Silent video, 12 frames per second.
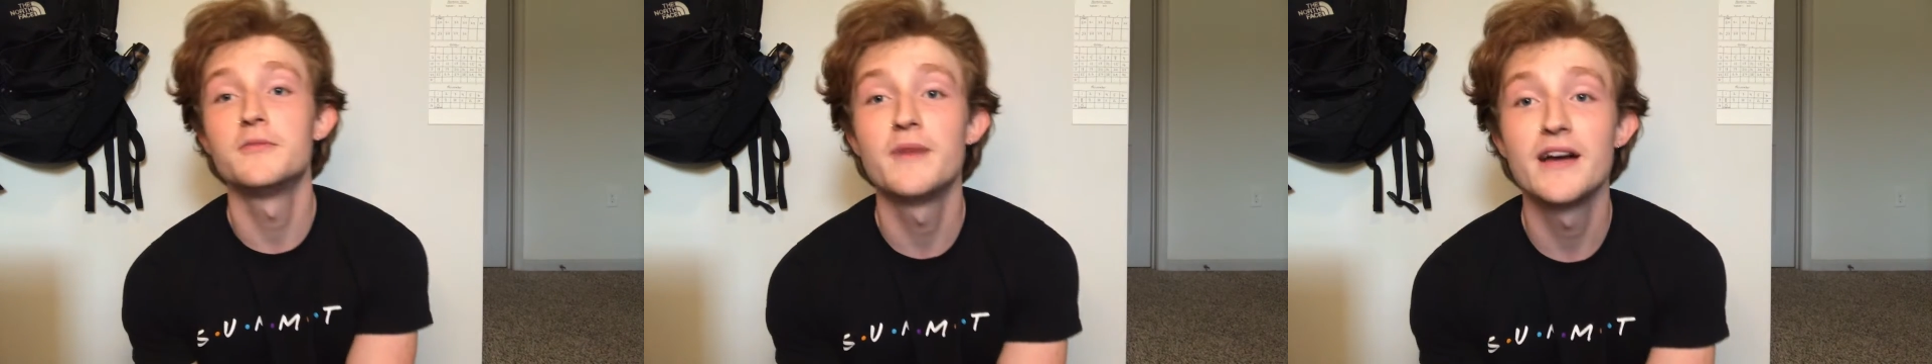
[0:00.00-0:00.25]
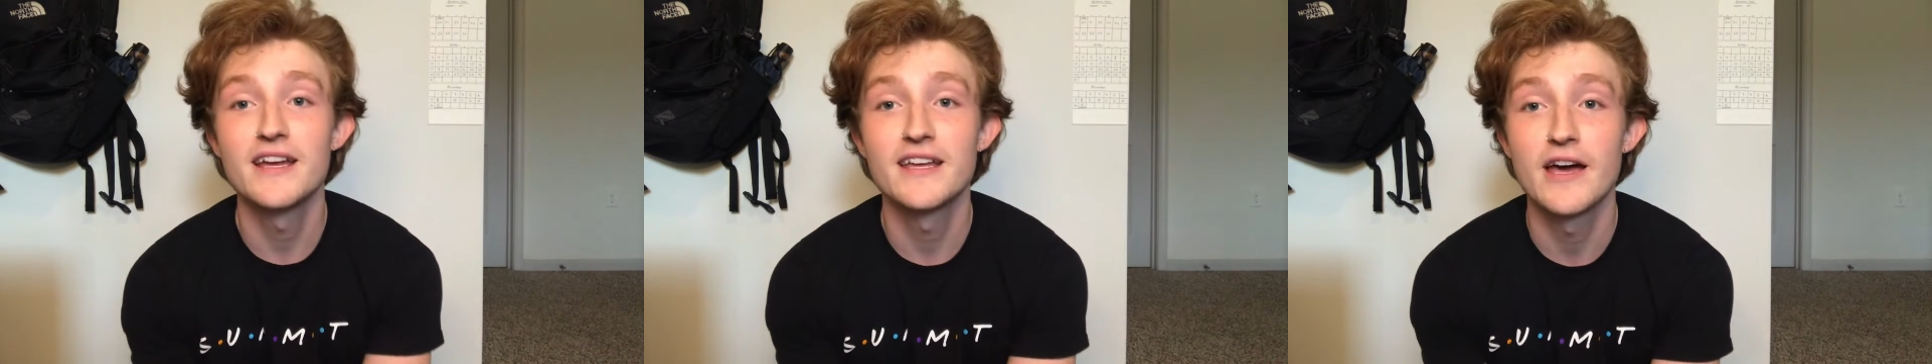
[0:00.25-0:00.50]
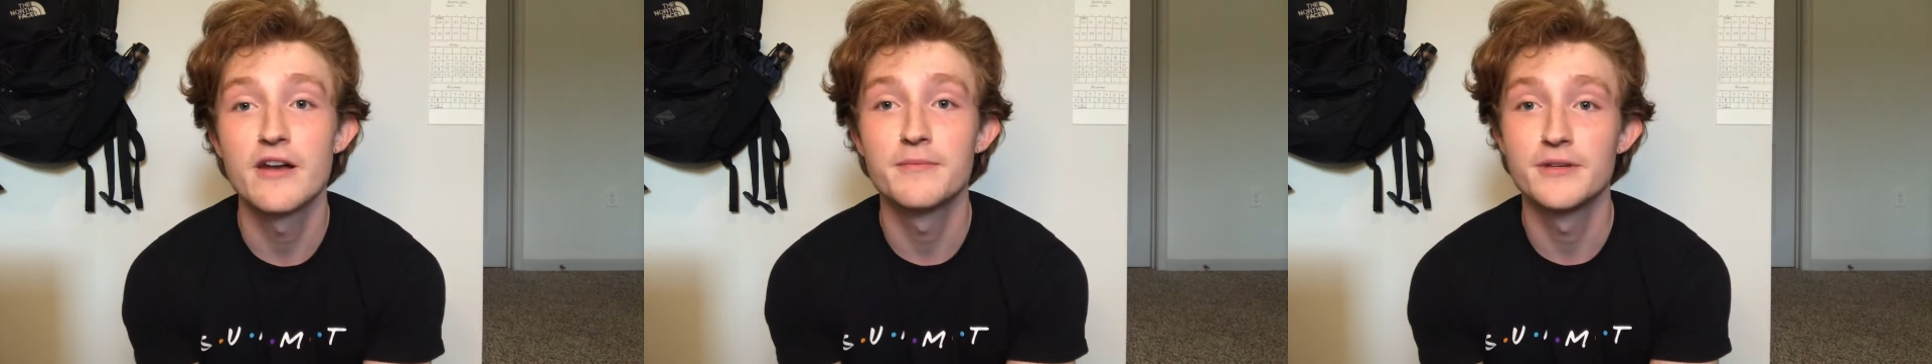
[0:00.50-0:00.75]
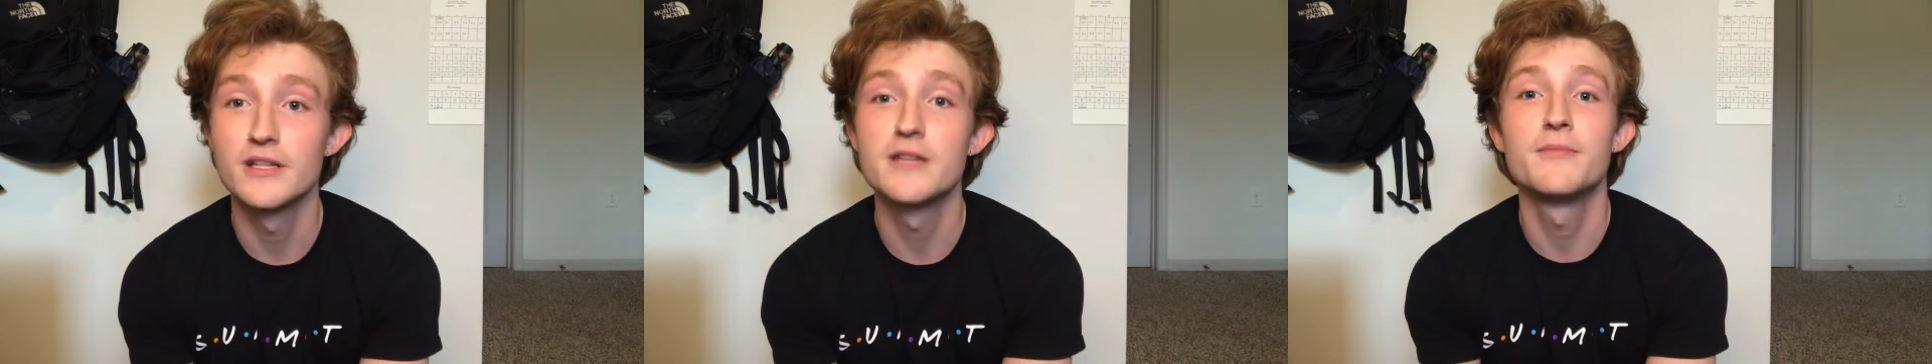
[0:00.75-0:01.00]
are my
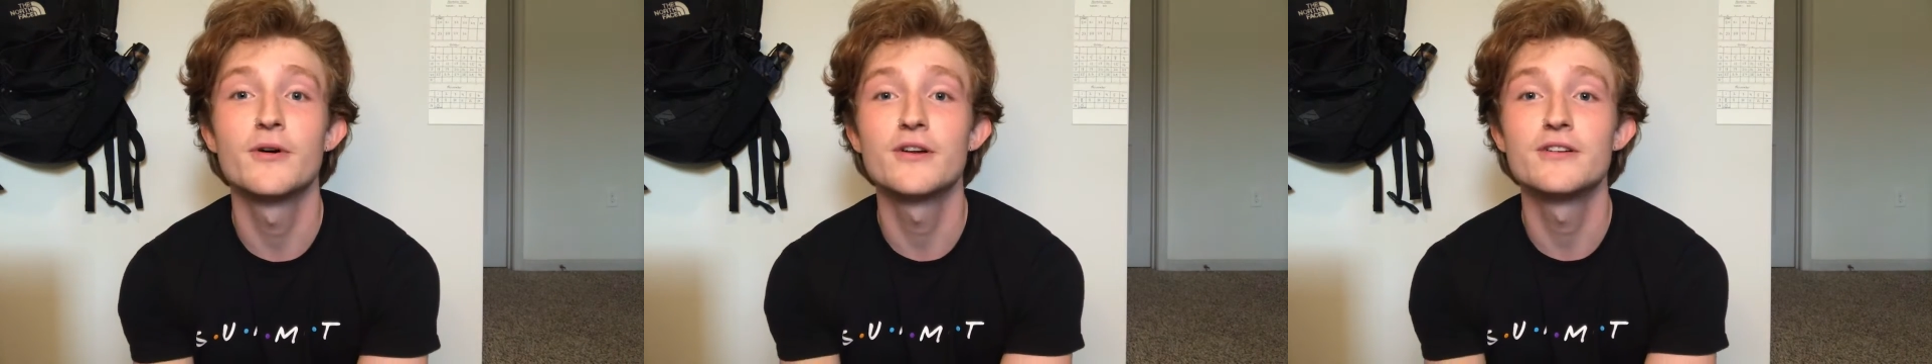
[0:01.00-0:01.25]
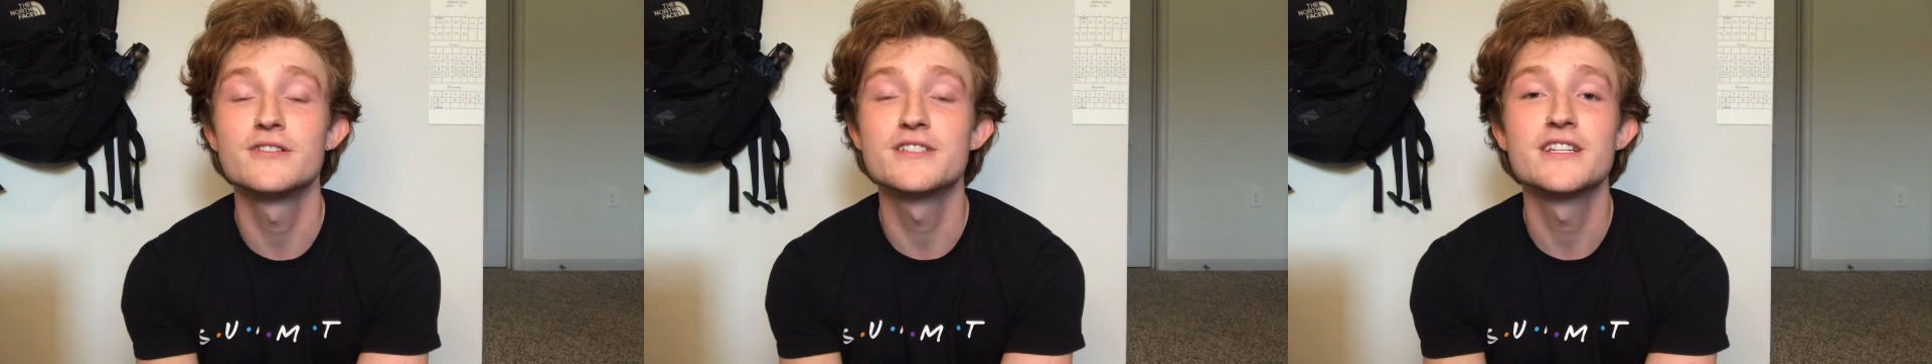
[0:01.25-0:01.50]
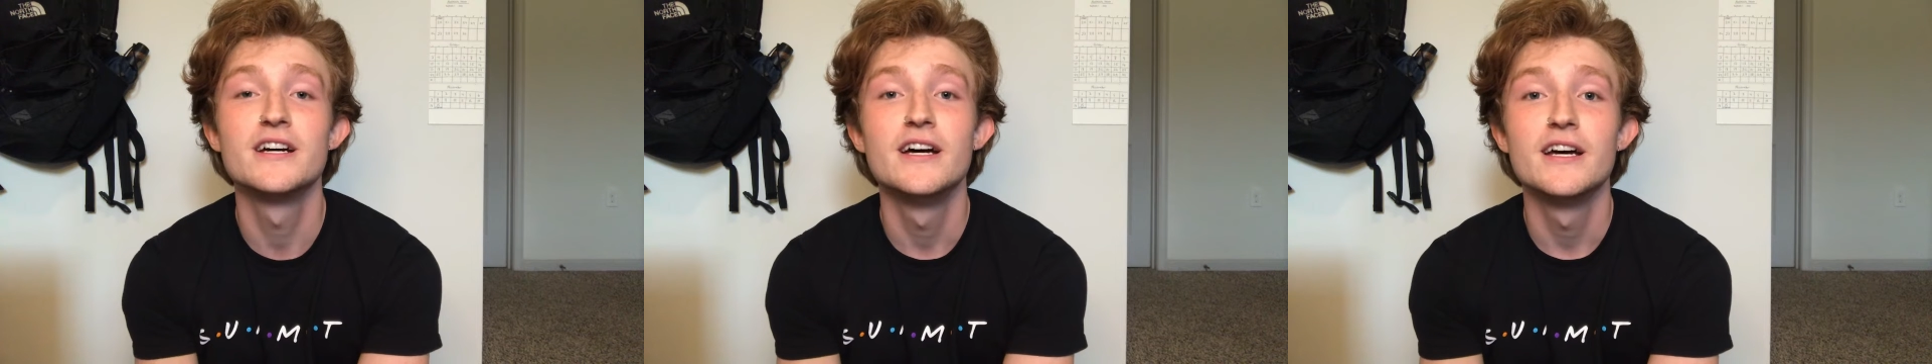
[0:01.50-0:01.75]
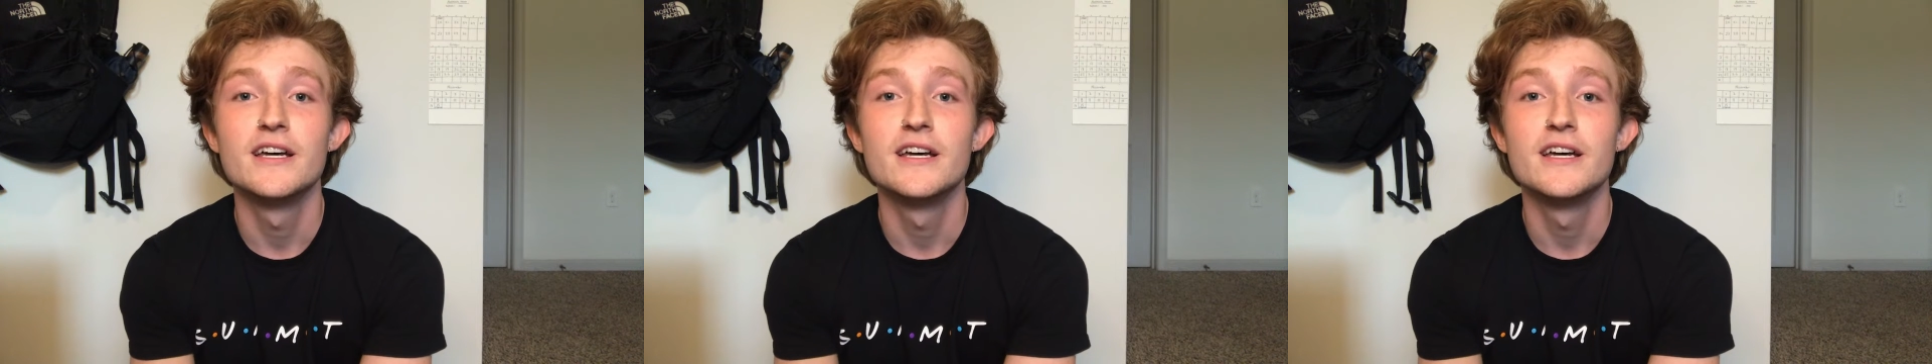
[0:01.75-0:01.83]
accountability partners.